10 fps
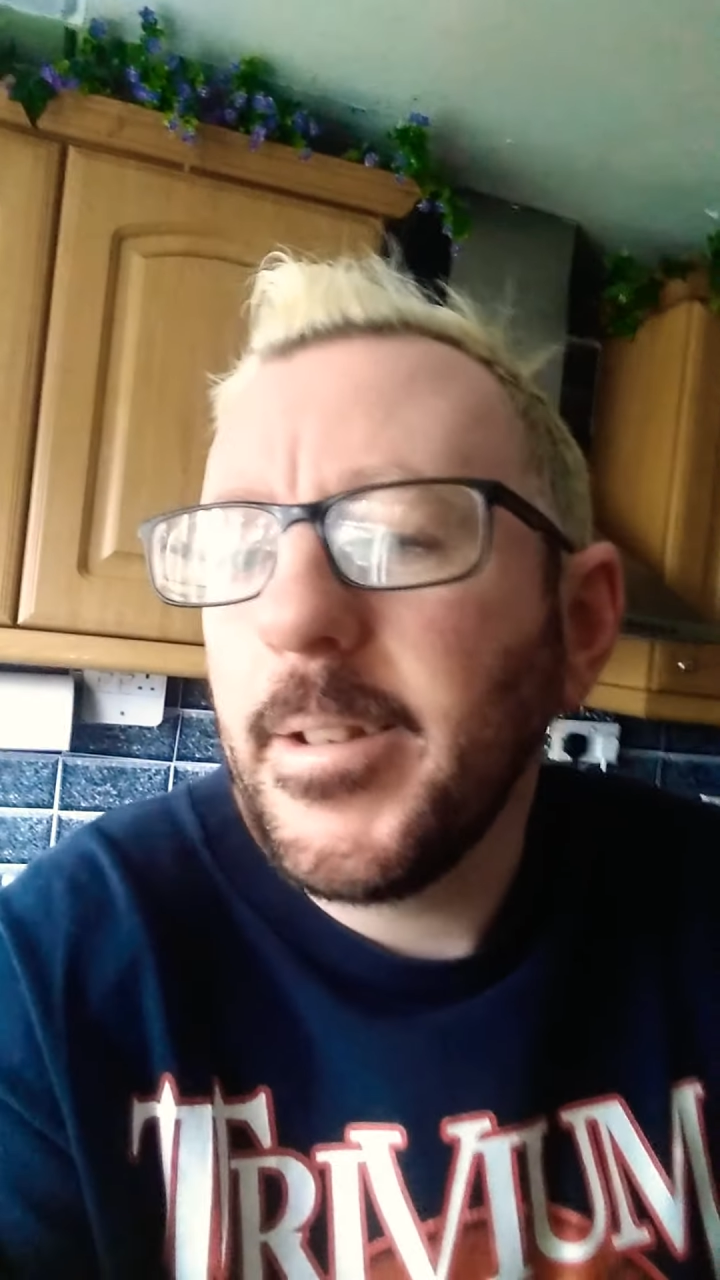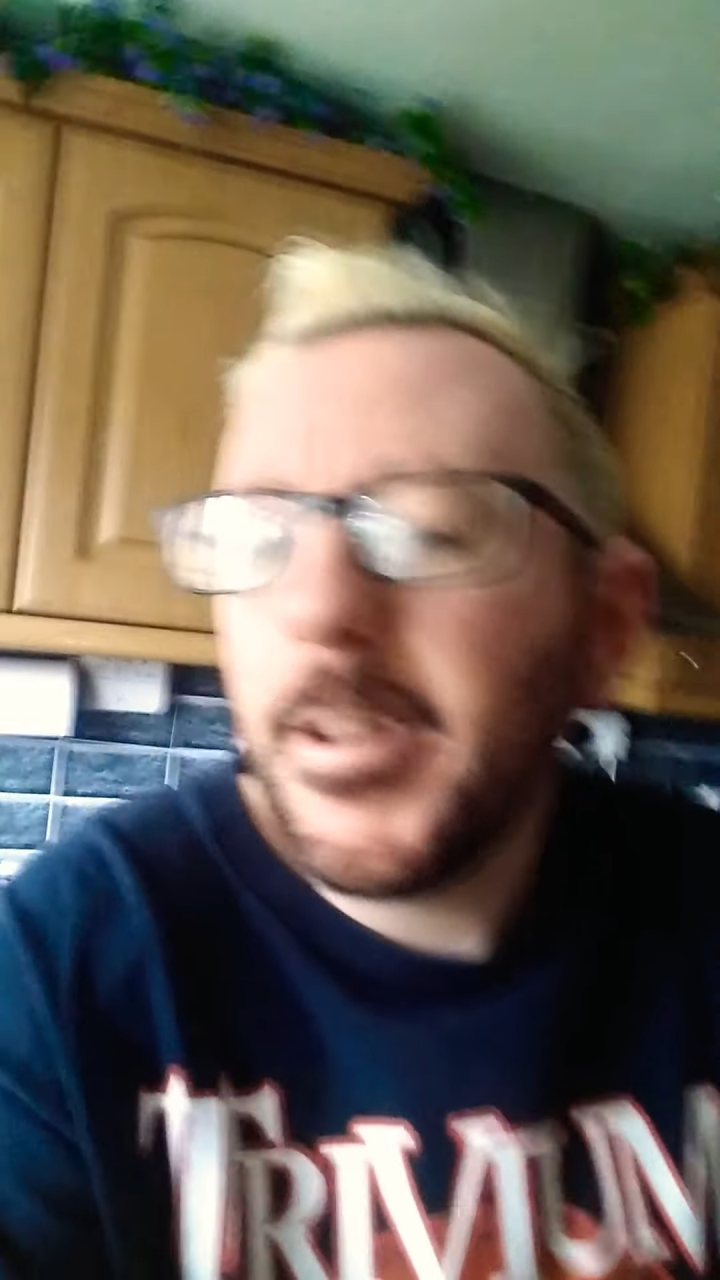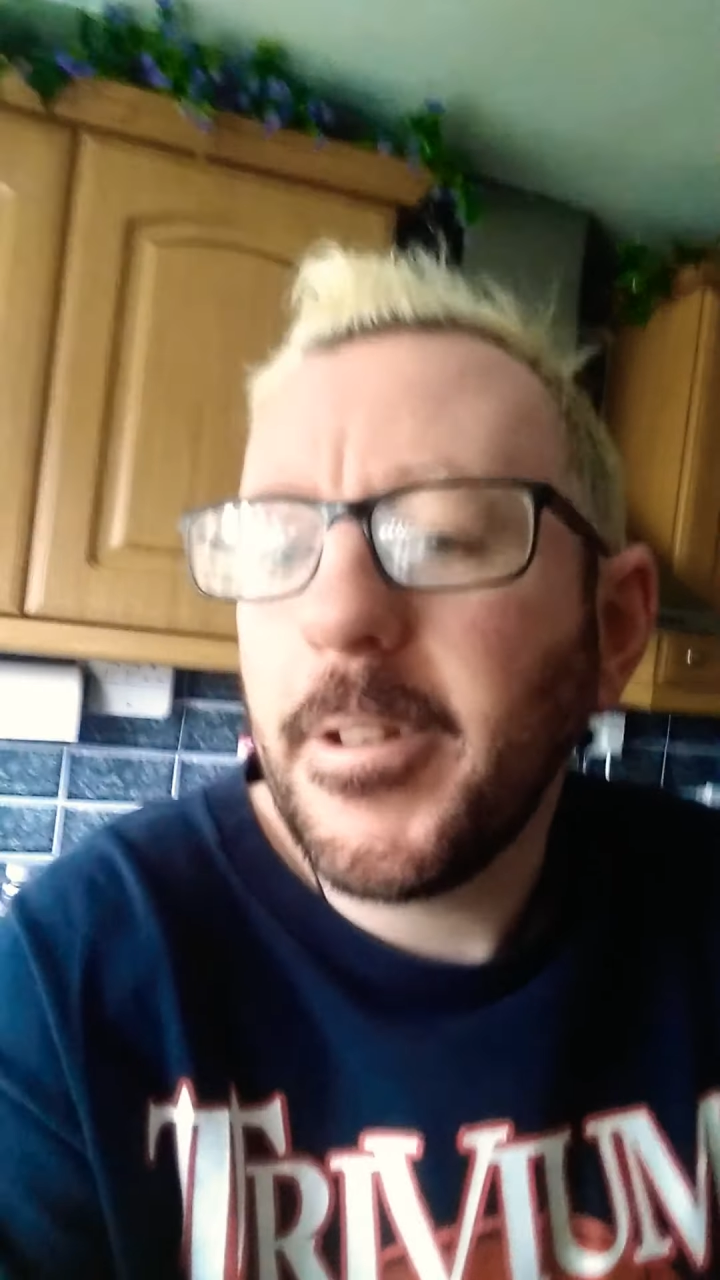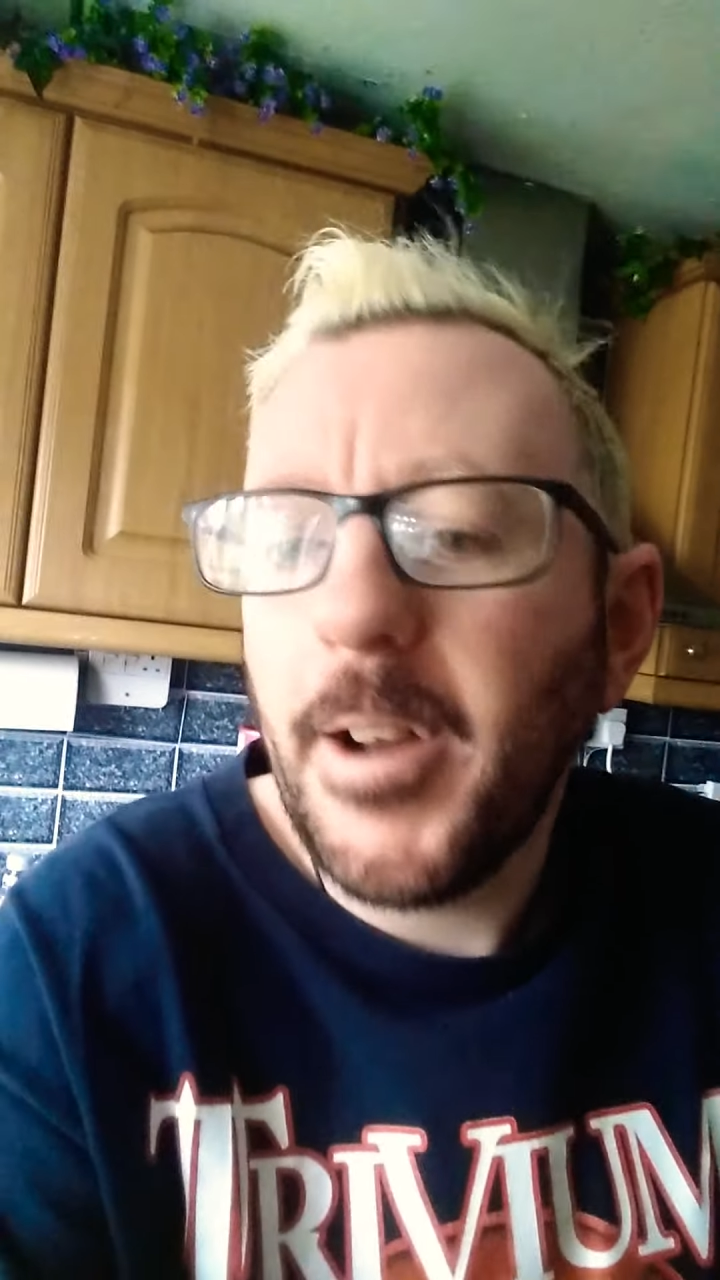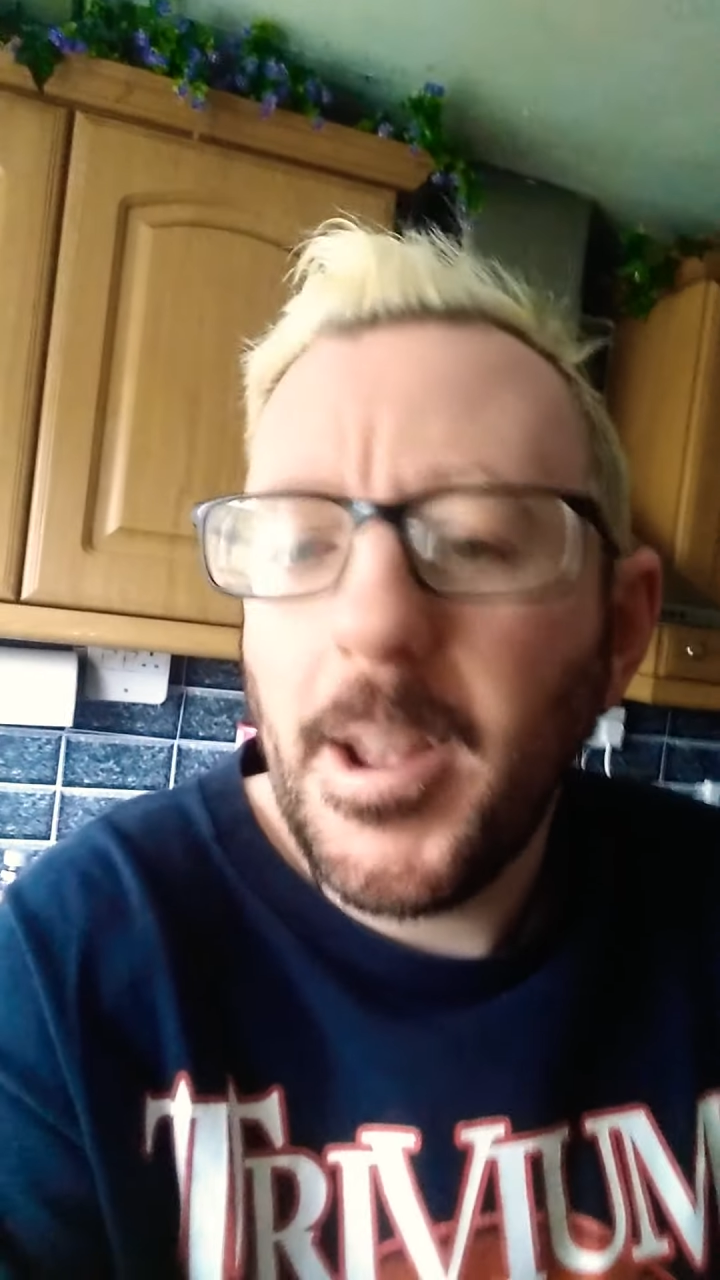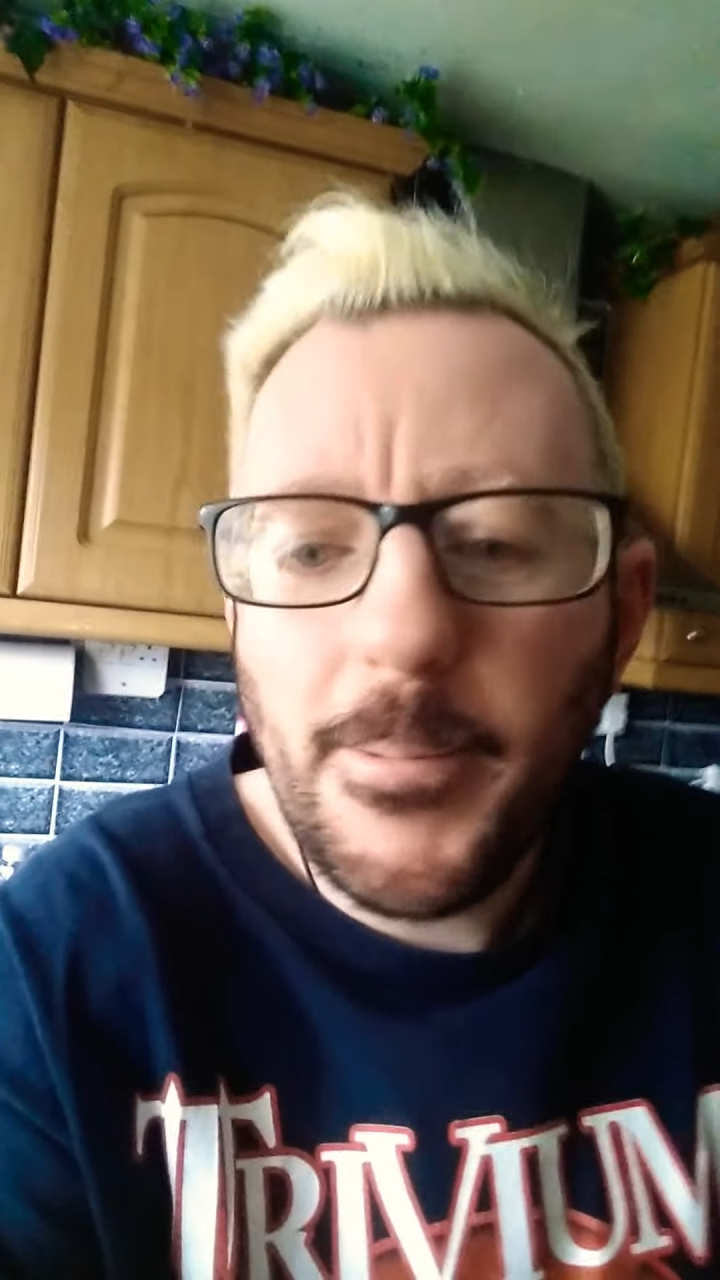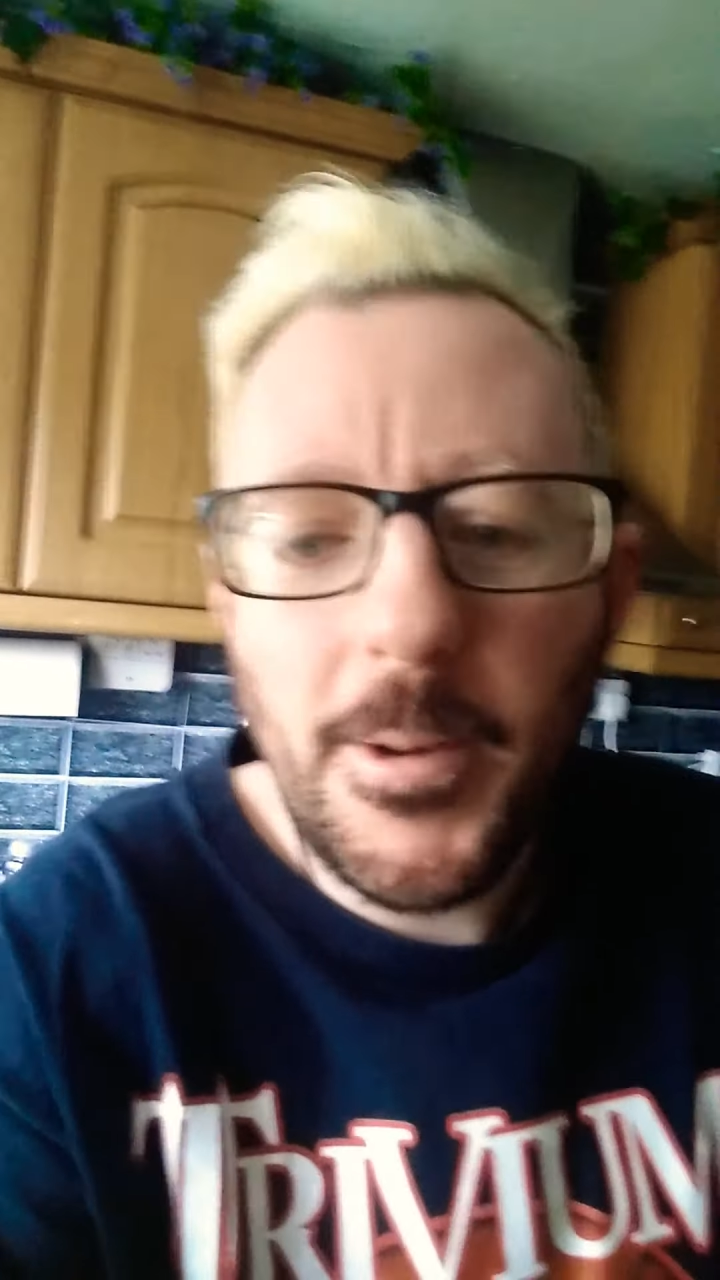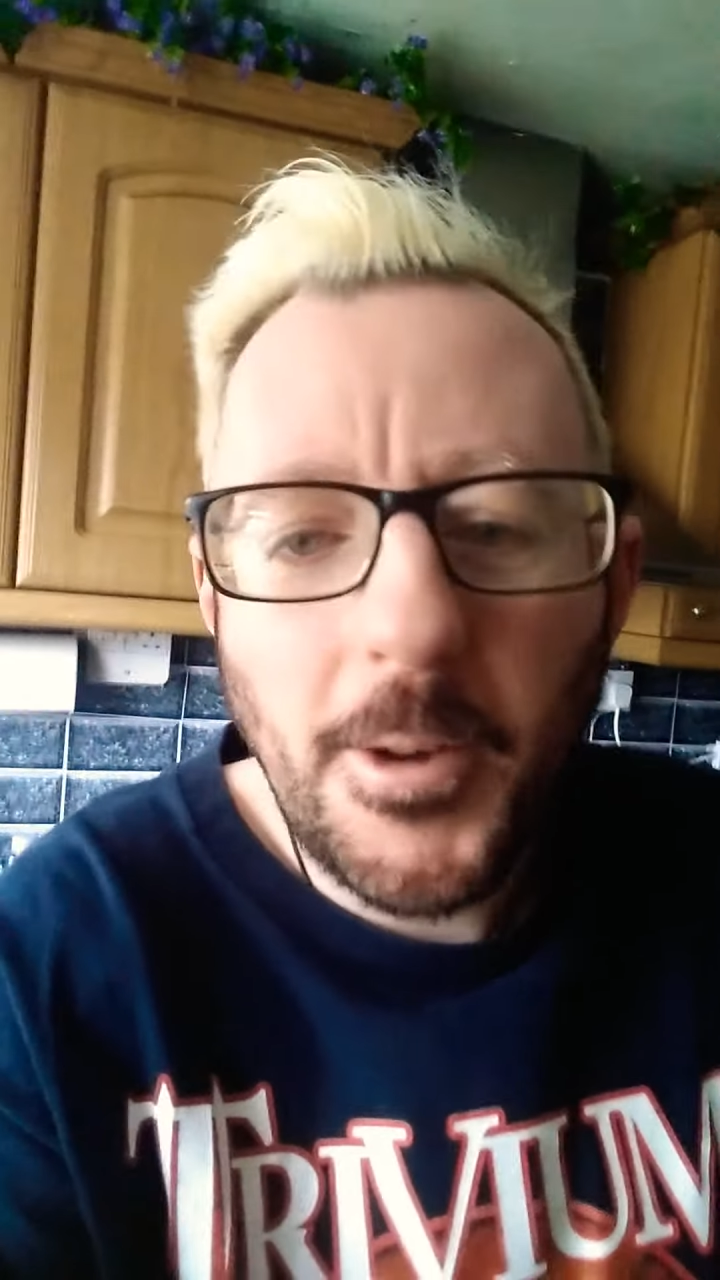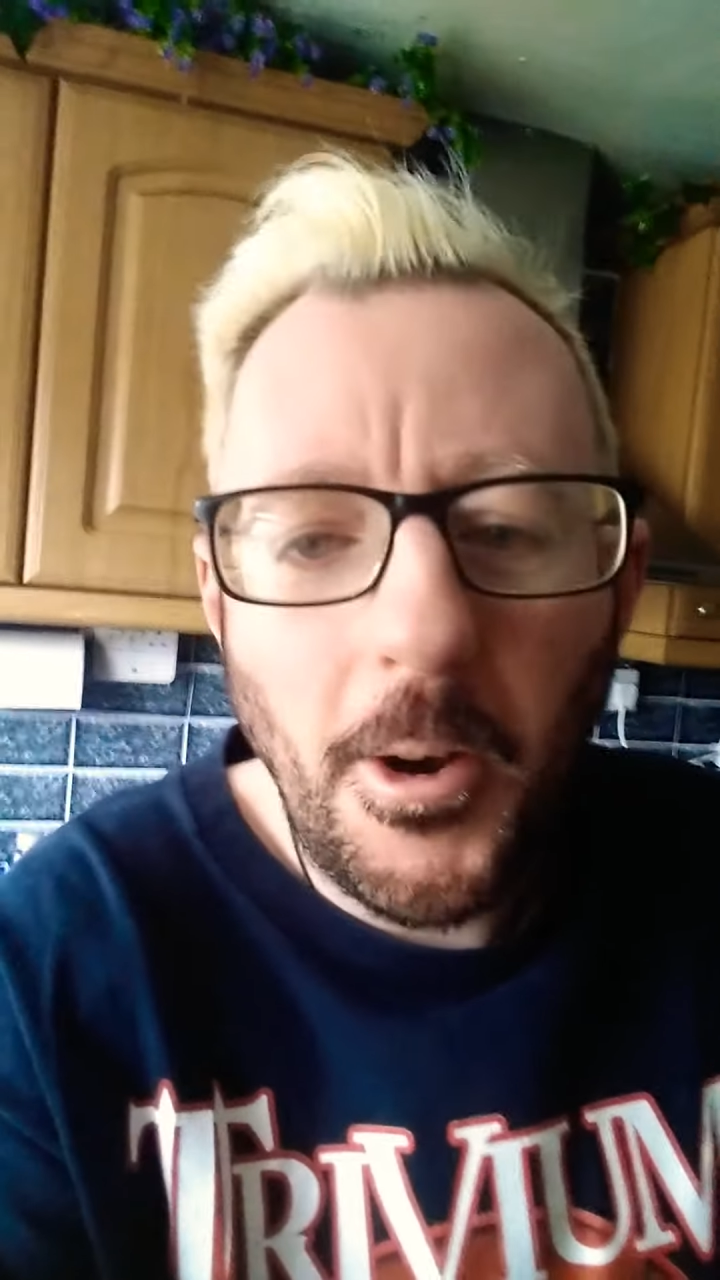subscribe and